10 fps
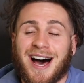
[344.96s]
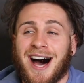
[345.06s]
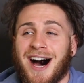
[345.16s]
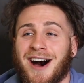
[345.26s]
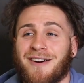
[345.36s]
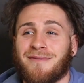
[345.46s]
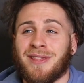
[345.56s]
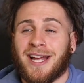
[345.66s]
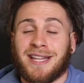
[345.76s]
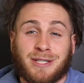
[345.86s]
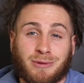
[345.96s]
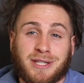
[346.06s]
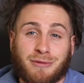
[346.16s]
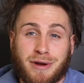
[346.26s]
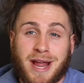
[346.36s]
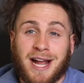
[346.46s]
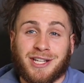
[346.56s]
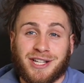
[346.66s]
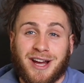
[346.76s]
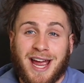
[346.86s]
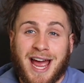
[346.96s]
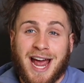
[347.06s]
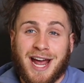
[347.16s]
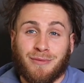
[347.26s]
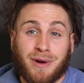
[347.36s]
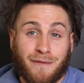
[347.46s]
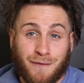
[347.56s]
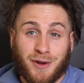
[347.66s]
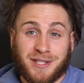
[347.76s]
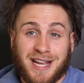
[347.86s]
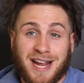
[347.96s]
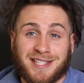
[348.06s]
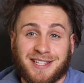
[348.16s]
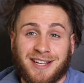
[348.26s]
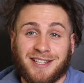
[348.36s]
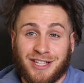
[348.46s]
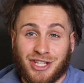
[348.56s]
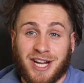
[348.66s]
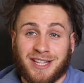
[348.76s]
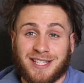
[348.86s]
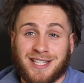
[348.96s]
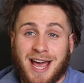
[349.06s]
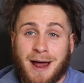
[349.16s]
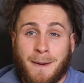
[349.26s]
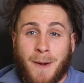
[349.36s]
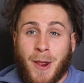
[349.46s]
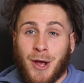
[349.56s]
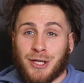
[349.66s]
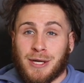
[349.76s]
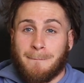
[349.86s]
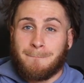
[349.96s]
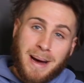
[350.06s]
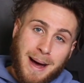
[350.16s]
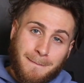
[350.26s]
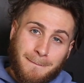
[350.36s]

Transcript: Like, this was the reaction I had when I first tasted it. You can check this out. Shabbat.